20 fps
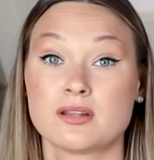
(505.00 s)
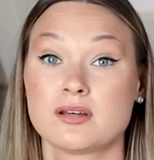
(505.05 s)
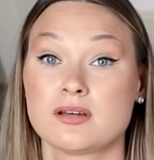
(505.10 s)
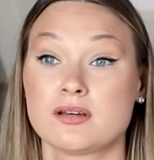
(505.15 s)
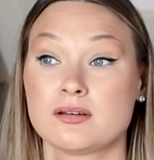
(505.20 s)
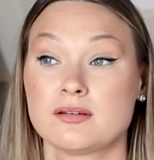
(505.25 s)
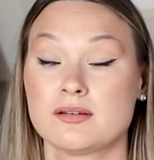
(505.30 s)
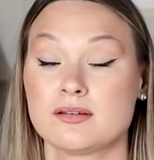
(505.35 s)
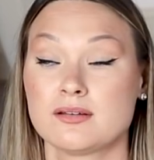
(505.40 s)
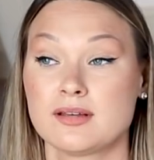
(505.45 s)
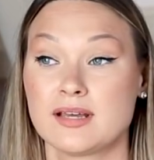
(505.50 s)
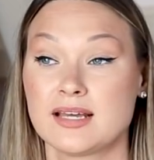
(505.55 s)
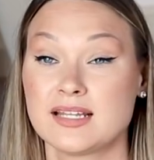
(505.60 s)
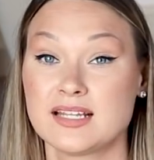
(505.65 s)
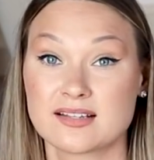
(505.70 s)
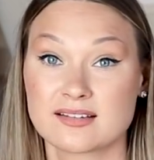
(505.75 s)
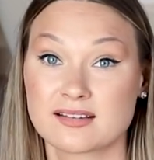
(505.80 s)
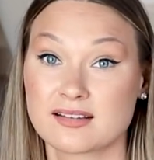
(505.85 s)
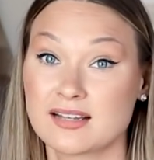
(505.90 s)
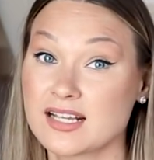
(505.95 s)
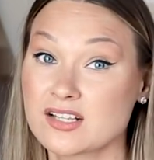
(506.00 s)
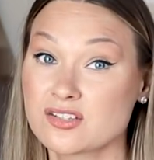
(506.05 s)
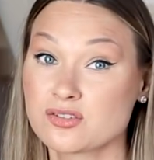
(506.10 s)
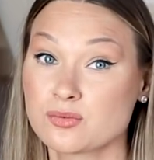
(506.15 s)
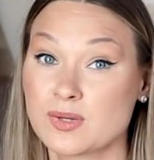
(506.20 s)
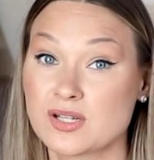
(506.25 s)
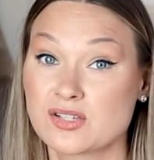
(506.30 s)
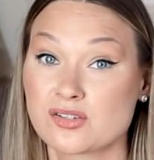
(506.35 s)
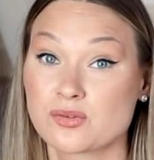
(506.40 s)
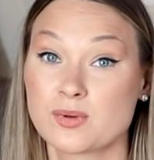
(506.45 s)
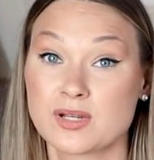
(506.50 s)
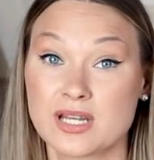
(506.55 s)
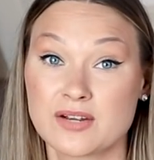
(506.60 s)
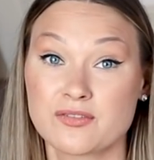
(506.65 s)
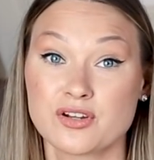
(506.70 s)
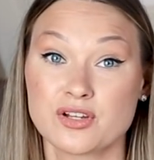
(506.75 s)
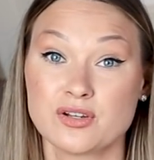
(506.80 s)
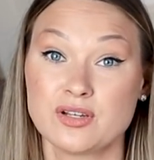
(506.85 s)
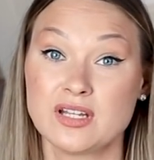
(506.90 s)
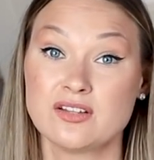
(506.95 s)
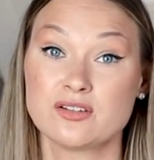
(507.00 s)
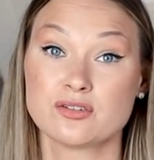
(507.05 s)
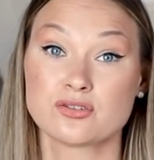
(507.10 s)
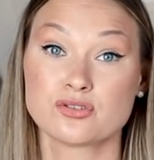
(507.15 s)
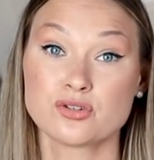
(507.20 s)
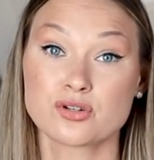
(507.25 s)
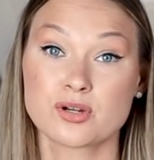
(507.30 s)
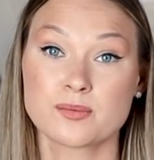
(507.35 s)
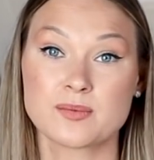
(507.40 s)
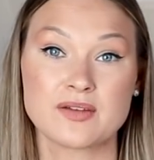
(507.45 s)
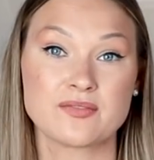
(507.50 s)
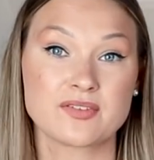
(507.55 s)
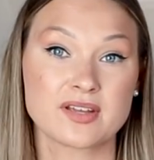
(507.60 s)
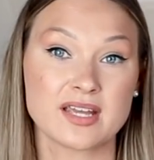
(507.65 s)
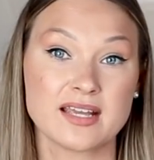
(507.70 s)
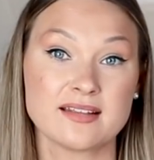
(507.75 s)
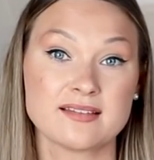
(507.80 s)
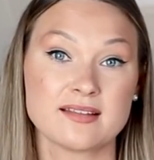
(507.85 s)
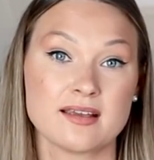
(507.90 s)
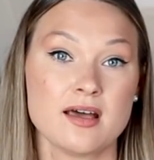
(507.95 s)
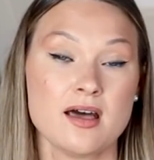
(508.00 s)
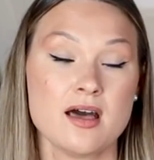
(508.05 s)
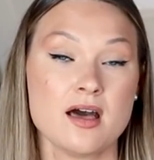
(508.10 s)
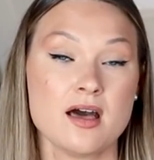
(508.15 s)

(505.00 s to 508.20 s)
the heading select switch whenever you need to circumnavigate